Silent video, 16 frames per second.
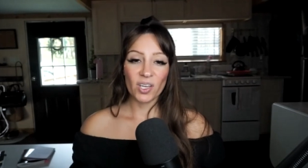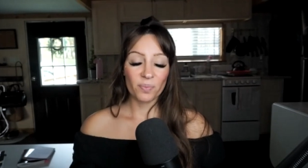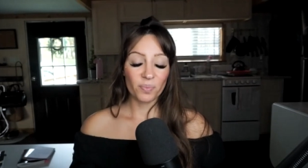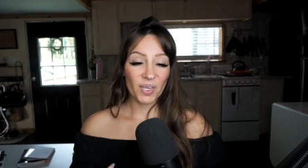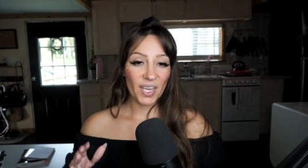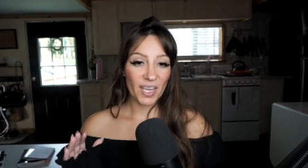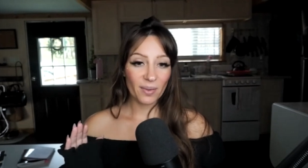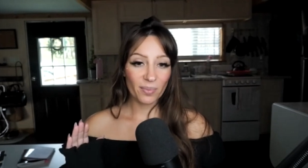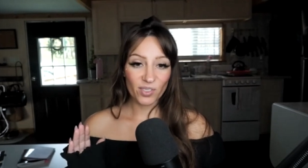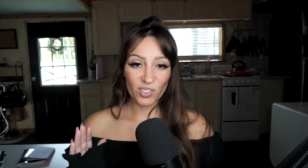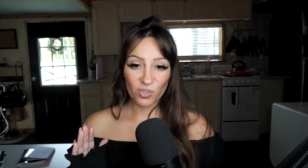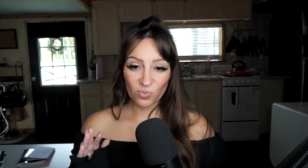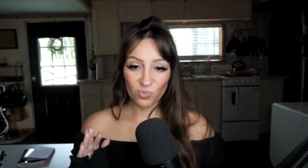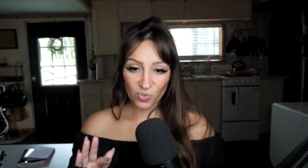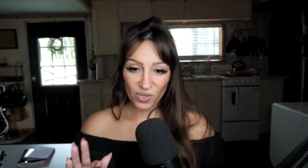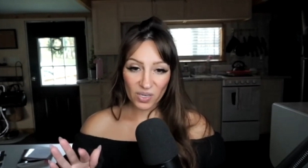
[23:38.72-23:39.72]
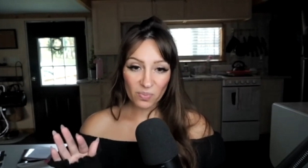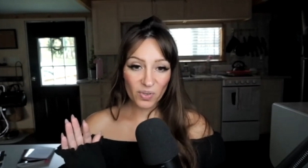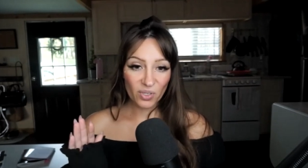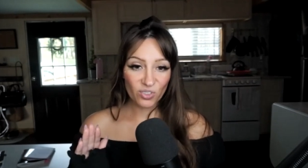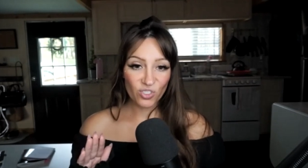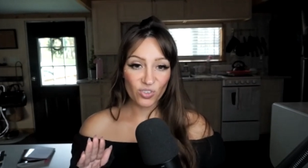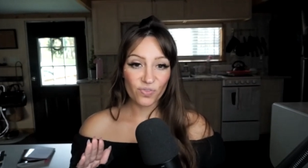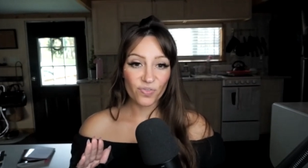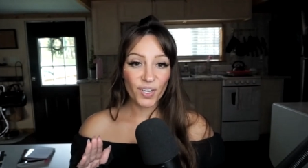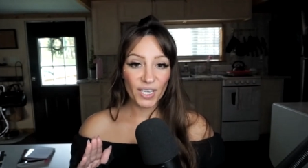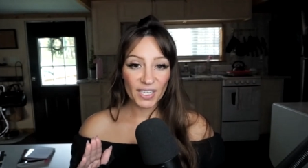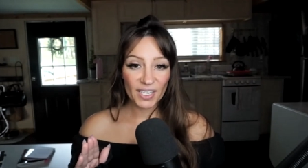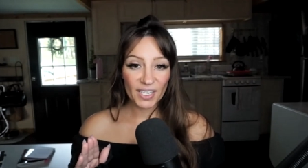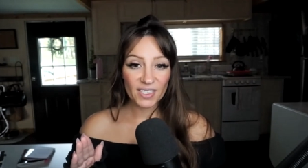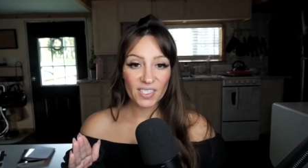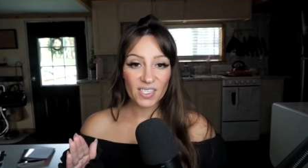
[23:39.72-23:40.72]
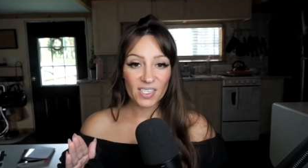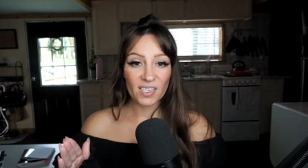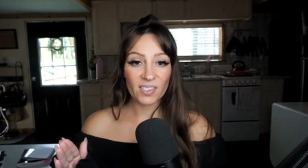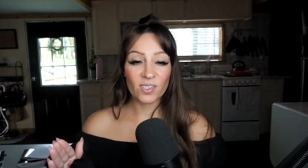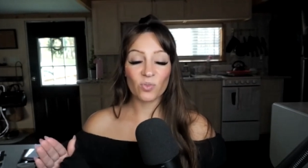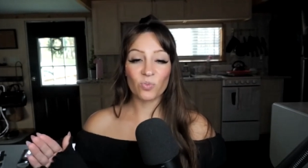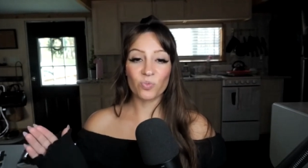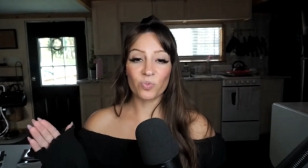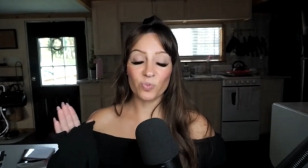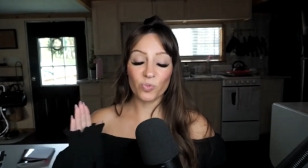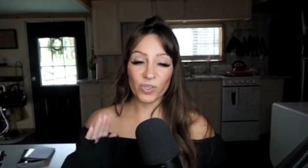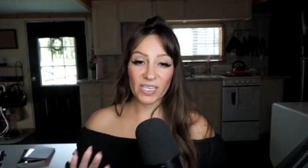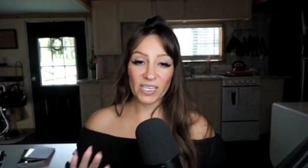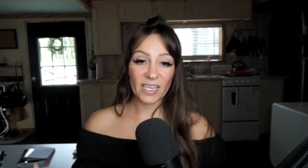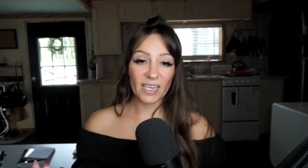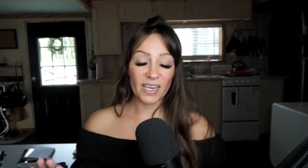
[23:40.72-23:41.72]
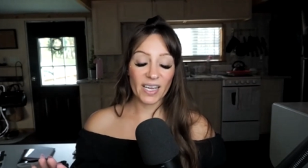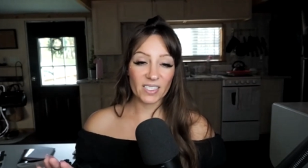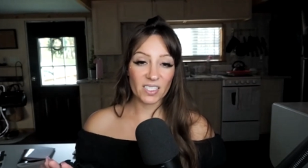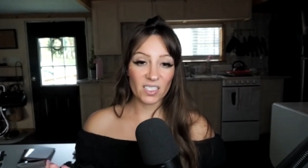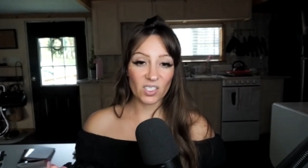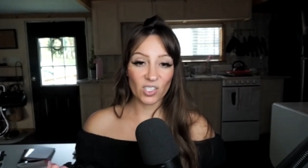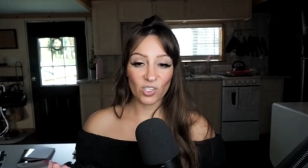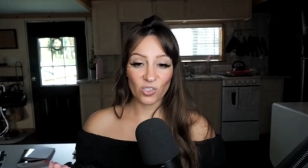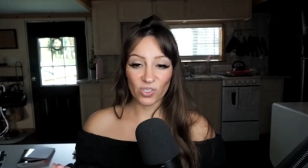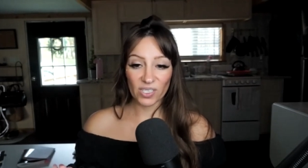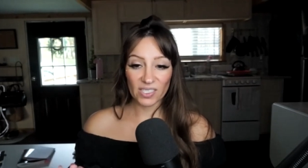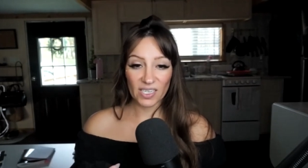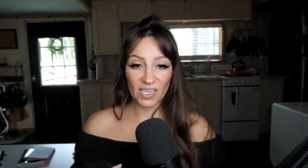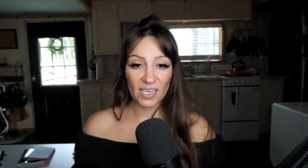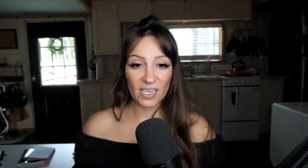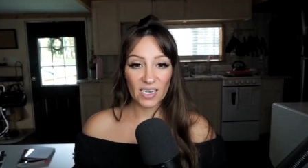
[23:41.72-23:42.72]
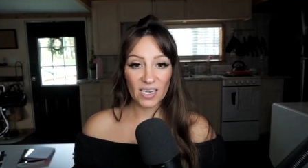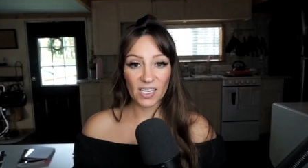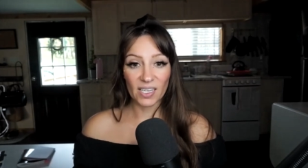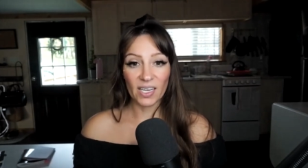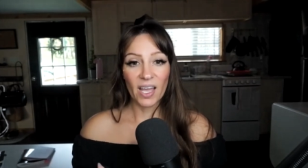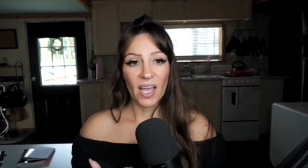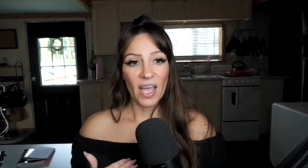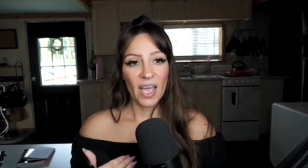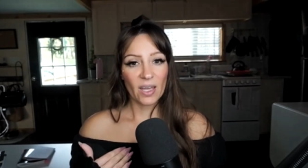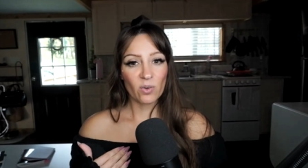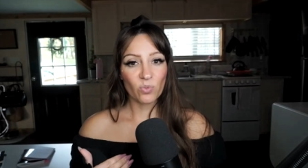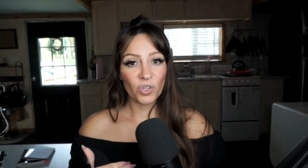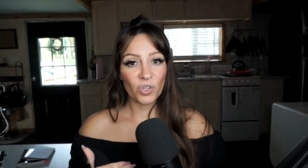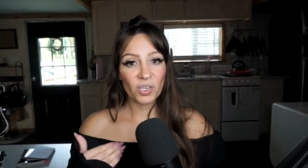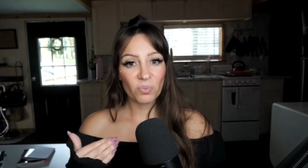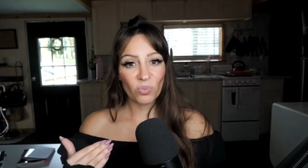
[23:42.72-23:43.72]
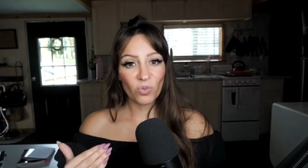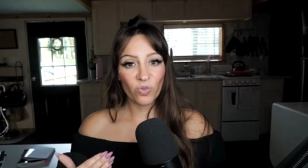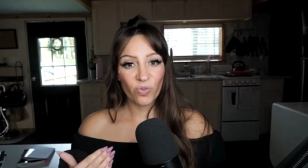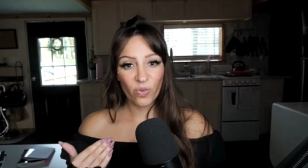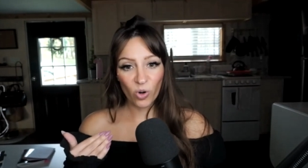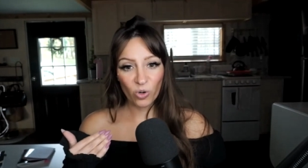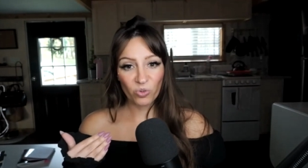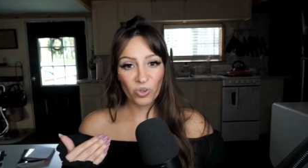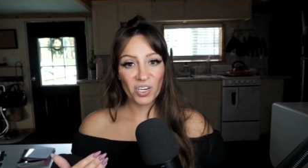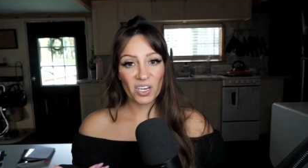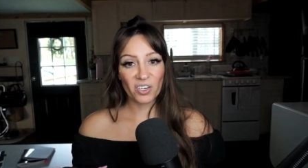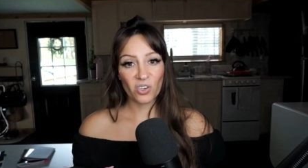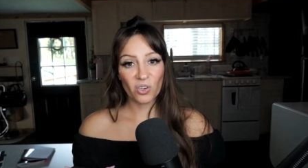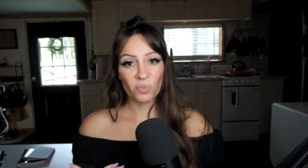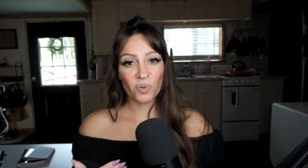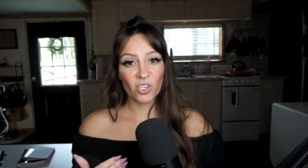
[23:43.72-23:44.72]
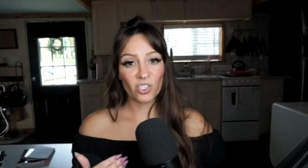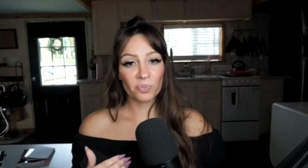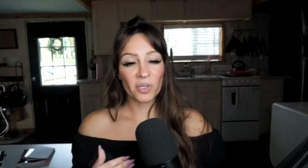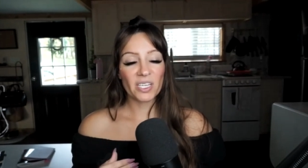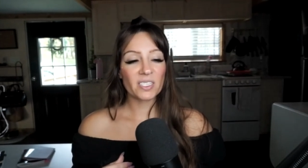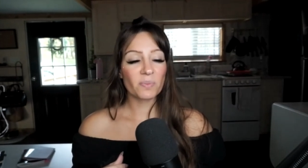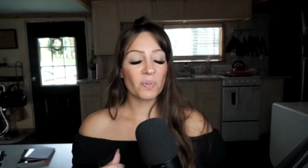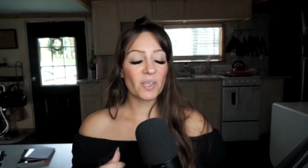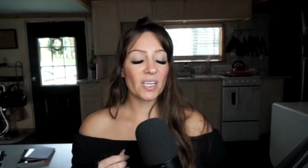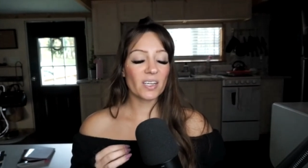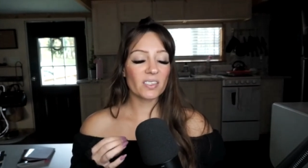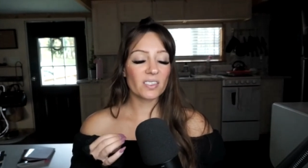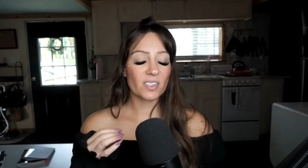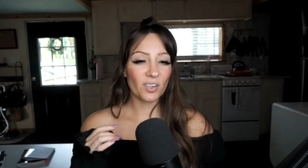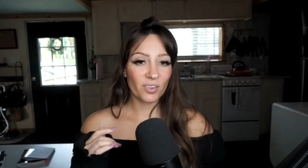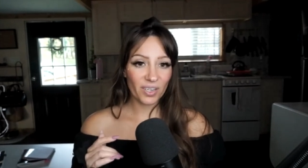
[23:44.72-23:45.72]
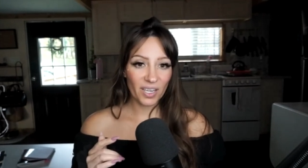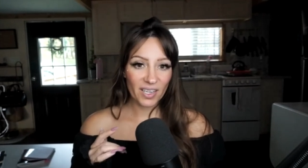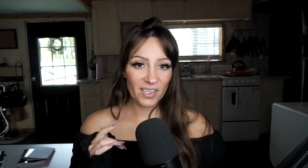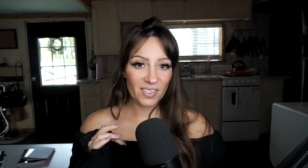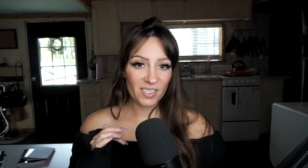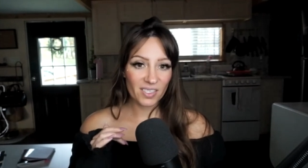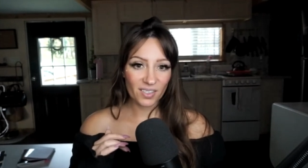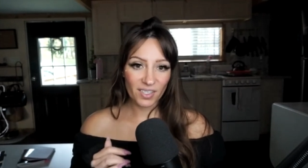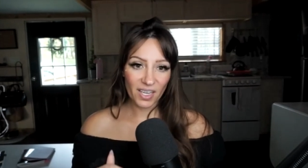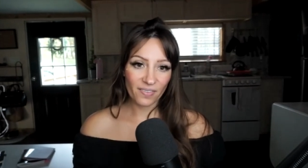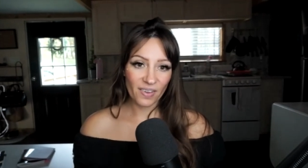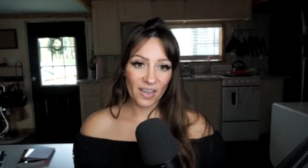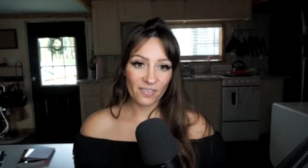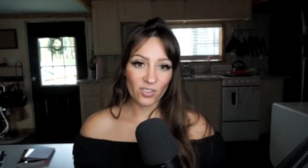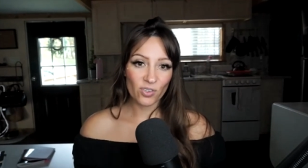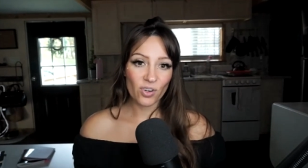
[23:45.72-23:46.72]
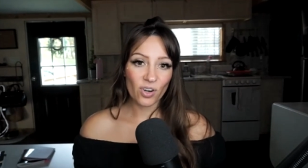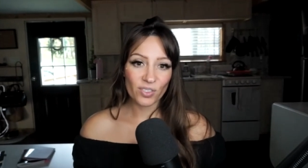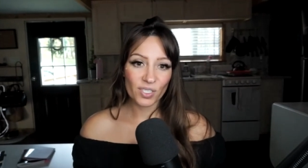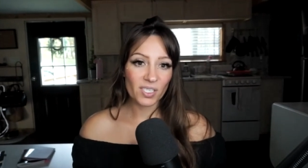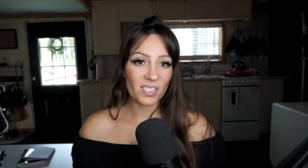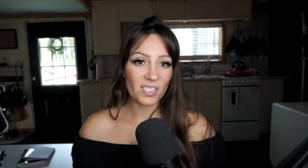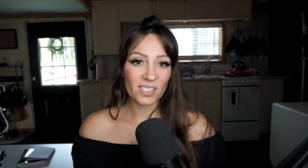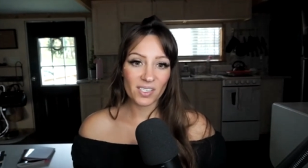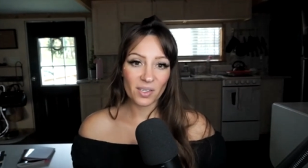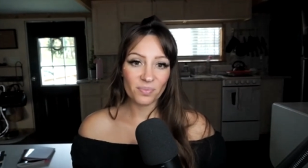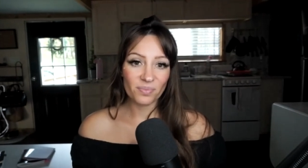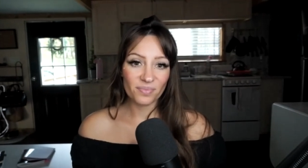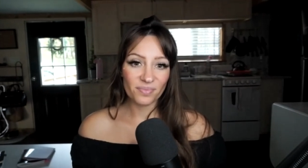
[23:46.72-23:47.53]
be able to rebuild your finances, reconnected to your identity, and really move forward in your purpose, because there is life after narcissism.